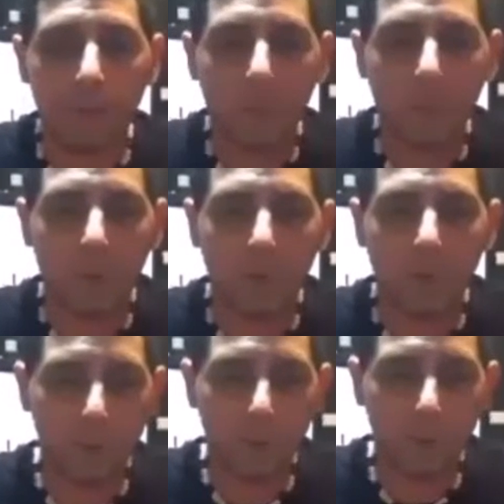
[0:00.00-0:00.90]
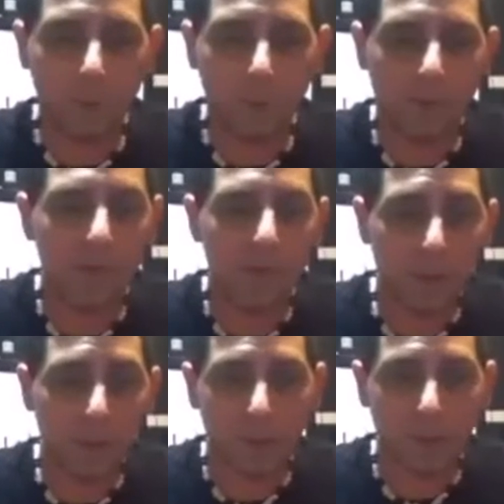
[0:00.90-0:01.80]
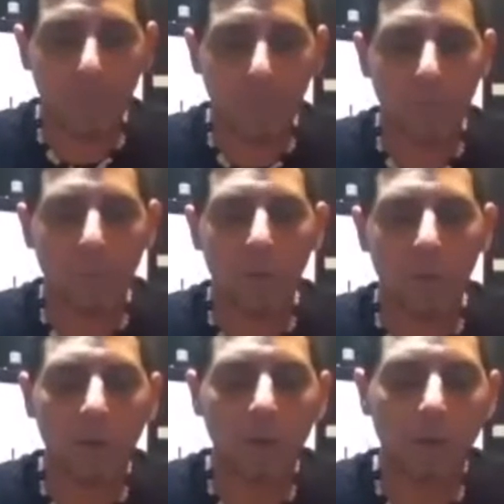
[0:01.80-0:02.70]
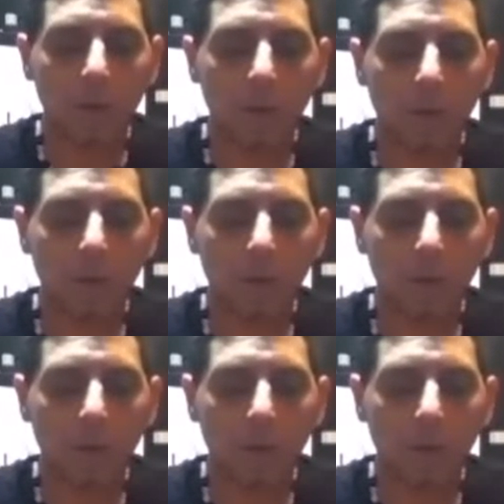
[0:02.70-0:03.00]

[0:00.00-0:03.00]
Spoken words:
veterans fishing trip. Okay.